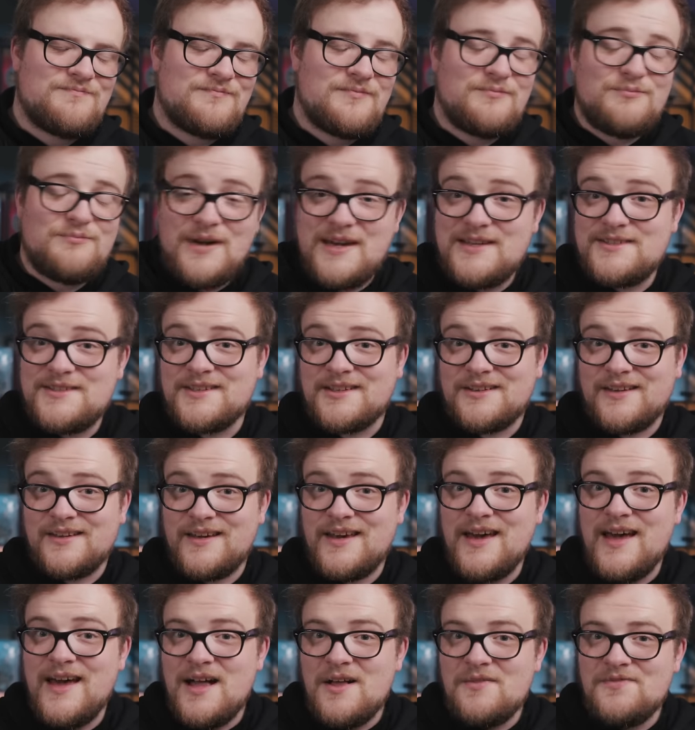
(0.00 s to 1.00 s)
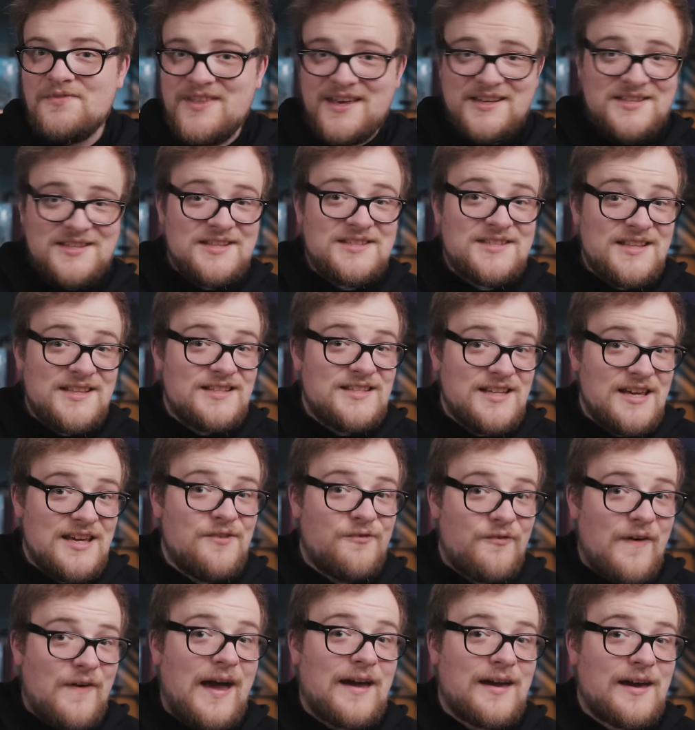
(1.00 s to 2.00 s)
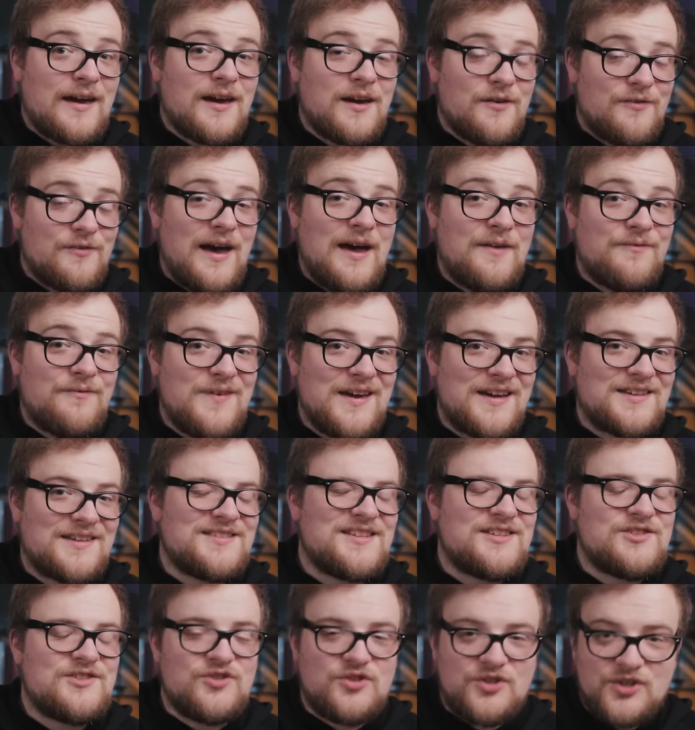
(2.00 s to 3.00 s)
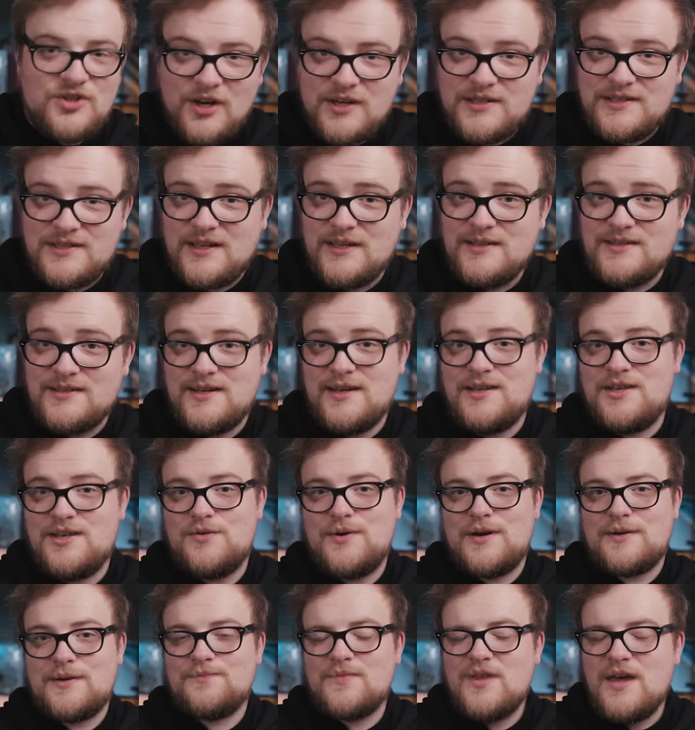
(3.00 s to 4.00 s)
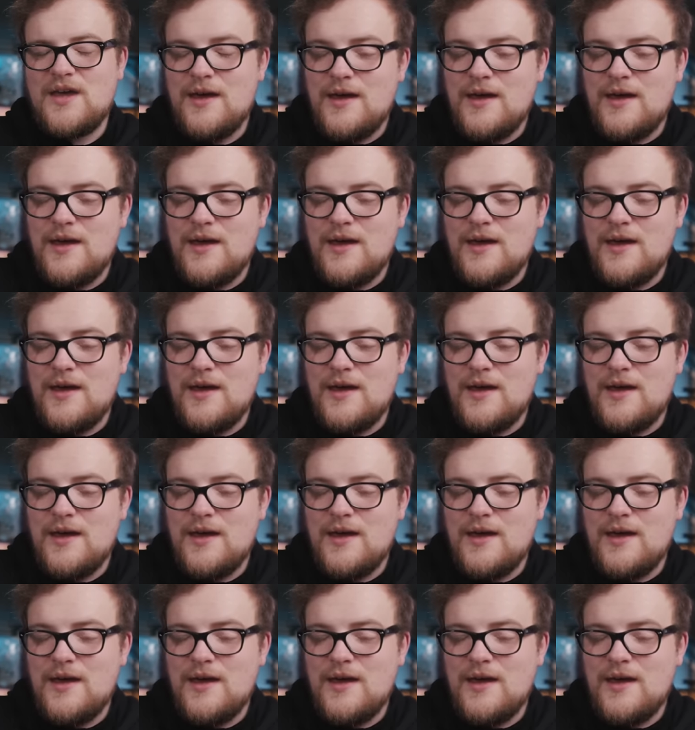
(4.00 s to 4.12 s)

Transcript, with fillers: And basically, this is the defanging of affixes just continuing.